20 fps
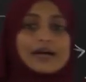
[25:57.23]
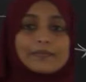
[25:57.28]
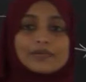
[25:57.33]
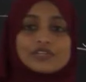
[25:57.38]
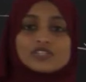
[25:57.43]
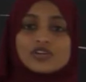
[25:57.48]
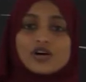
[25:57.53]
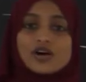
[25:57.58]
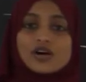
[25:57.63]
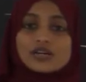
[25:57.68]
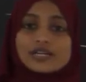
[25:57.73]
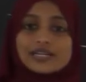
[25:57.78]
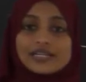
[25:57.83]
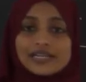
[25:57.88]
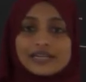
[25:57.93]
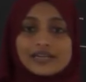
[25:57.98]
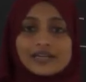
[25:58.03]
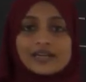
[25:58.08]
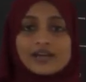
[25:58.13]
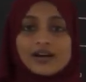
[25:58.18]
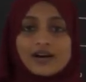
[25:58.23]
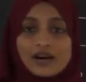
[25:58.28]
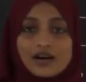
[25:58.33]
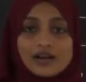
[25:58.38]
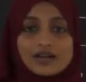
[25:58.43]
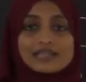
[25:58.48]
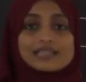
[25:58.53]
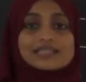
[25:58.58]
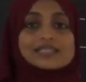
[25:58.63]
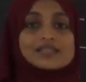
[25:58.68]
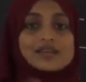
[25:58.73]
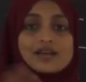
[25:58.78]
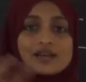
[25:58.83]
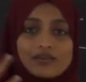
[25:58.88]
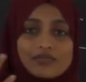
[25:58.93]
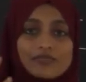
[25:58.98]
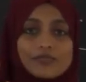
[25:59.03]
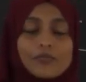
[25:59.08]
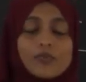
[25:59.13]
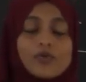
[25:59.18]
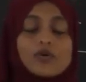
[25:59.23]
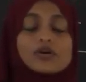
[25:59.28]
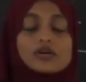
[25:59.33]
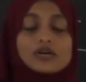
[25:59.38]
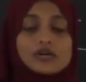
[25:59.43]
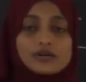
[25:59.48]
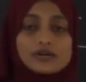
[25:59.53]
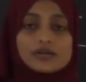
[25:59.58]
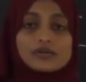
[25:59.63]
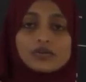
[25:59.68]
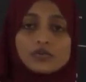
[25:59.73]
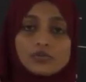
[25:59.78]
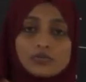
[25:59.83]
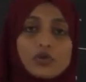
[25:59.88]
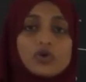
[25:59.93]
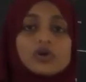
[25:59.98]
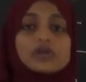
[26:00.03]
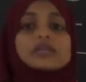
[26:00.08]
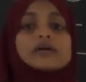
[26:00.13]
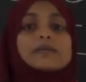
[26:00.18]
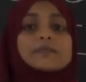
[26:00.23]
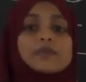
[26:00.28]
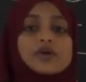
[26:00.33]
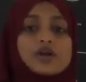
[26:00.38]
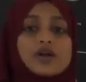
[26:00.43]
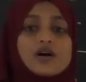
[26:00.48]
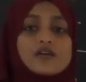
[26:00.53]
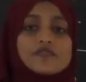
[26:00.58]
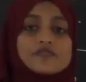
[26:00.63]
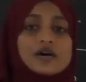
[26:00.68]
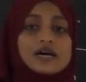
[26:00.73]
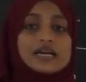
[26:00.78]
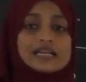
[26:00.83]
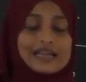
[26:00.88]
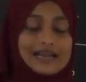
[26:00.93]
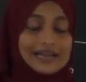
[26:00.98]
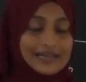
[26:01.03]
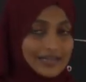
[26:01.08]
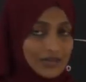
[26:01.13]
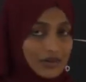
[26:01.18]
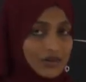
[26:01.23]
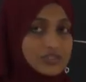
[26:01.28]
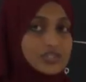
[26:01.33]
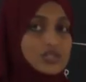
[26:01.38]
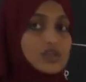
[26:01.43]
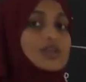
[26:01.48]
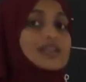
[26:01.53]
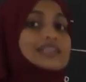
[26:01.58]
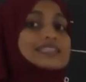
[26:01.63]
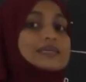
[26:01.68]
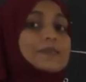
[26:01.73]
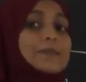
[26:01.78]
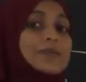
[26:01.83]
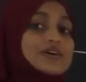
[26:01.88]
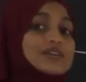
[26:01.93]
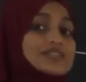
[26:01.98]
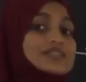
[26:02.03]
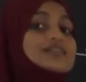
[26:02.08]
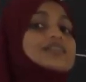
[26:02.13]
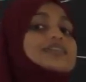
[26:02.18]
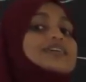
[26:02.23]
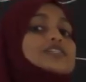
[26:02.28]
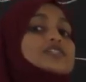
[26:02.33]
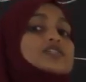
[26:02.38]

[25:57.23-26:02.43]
a majority or else more number of nitrogen, or as the percentage